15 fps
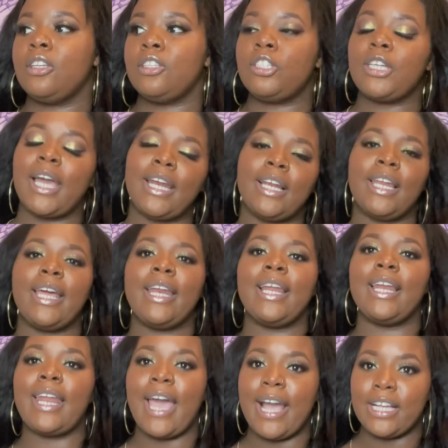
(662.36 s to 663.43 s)
try to let
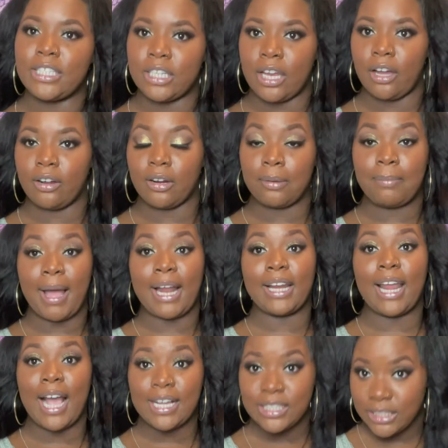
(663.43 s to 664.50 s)
it last longer by
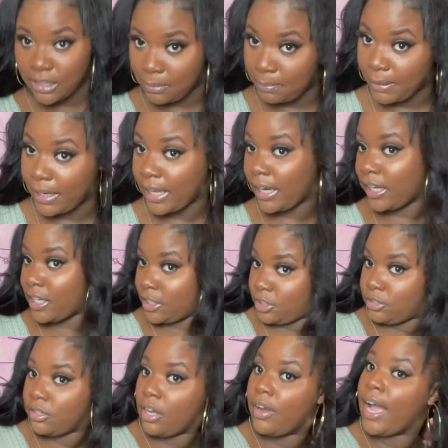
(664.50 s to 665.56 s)
not sleeping in it, because
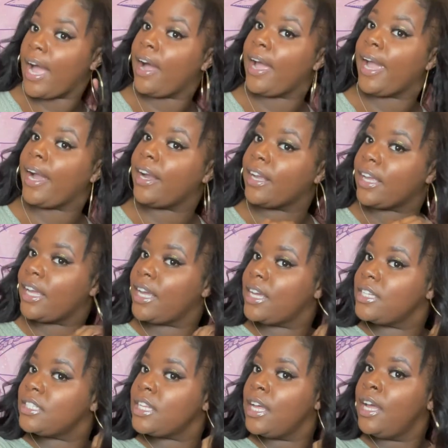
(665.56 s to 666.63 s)
you know how hair
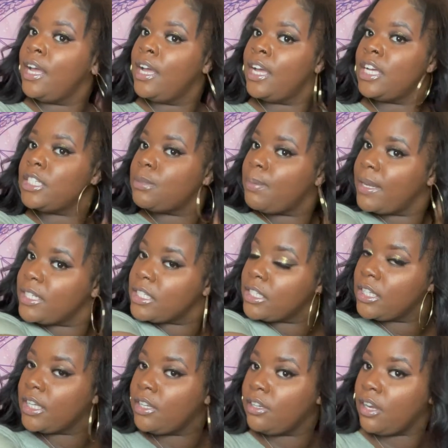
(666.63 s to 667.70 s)
gets,
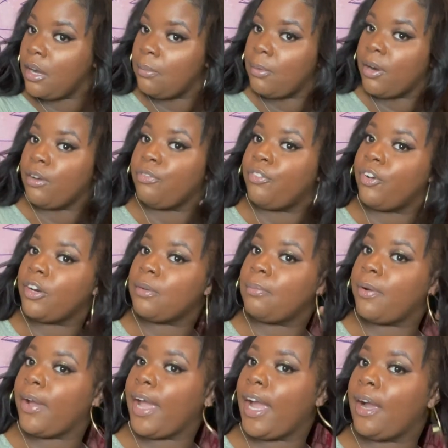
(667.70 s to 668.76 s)
especially, you know, more
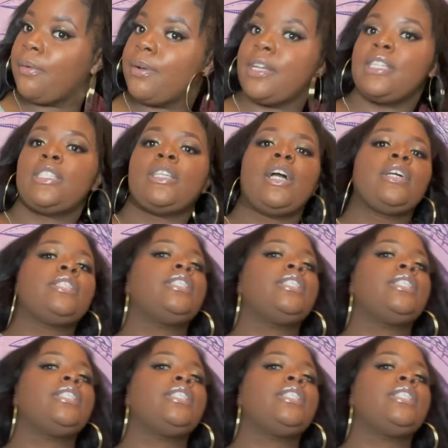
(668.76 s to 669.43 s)
affordable hair, when it starts